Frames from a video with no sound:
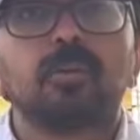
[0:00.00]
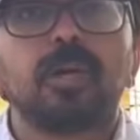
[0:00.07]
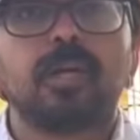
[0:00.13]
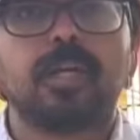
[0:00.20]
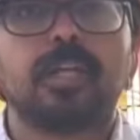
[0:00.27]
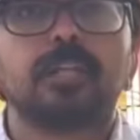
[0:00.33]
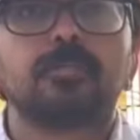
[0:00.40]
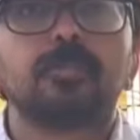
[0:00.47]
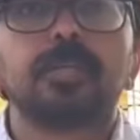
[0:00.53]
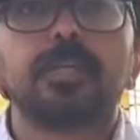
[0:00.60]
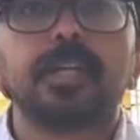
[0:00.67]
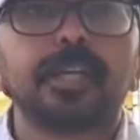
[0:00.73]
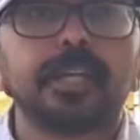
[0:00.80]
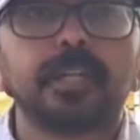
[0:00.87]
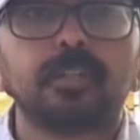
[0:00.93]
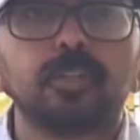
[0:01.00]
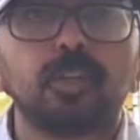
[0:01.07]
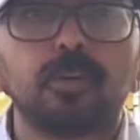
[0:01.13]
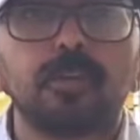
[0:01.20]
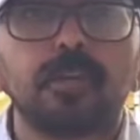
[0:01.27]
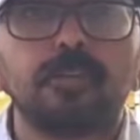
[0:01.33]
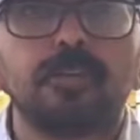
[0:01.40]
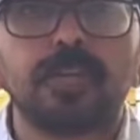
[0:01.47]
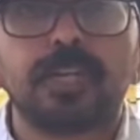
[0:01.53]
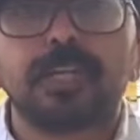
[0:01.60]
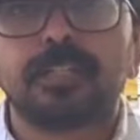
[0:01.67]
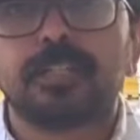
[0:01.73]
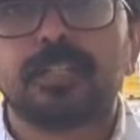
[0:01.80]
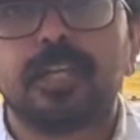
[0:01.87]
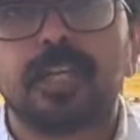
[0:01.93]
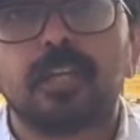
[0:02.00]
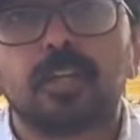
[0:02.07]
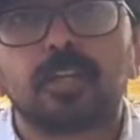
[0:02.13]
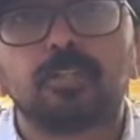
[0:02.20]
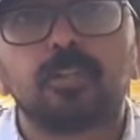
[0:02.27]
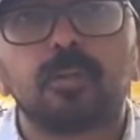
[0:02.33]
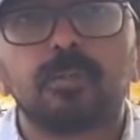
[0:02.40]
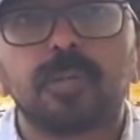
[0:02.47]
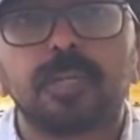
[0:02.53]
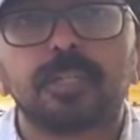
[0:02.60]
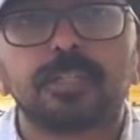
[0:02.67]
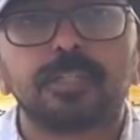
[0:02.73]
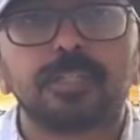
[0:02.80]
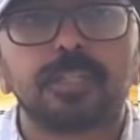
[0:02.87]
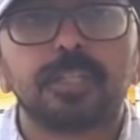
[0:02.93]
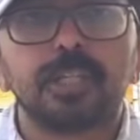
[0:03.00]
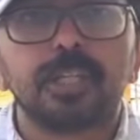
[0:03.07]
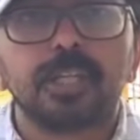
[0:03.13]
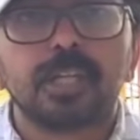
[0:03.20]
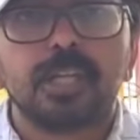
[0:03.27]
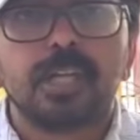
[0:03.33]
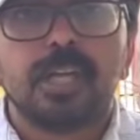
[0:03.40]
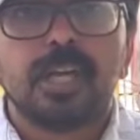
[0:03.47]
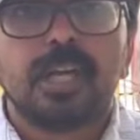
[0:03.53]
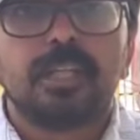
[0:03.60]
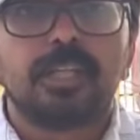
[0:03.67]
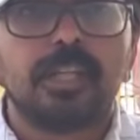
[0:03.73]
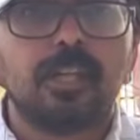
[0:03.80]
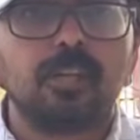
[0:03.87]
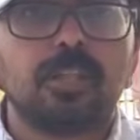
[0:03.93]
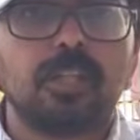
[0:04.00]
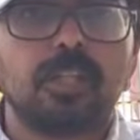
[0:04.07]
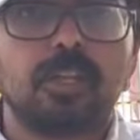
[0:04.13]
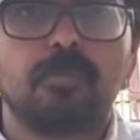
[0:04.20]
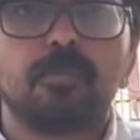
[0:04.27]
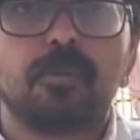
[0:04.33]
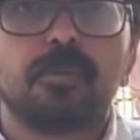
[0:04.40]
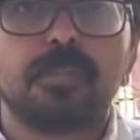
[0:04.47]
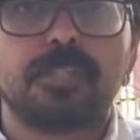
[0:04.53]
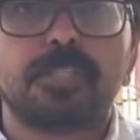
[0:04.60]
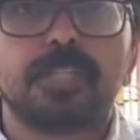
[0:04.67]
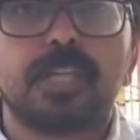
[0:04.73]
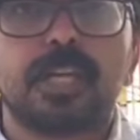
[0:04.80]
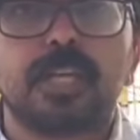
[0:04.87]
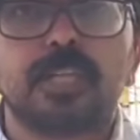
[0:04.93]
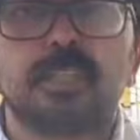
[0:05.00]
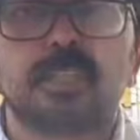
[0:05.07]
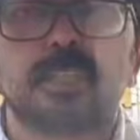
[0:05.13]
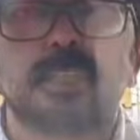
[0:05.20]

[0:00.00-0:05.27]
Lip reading: why he's been taking so many wickets across formats. Then you think of Mohammad Siraj.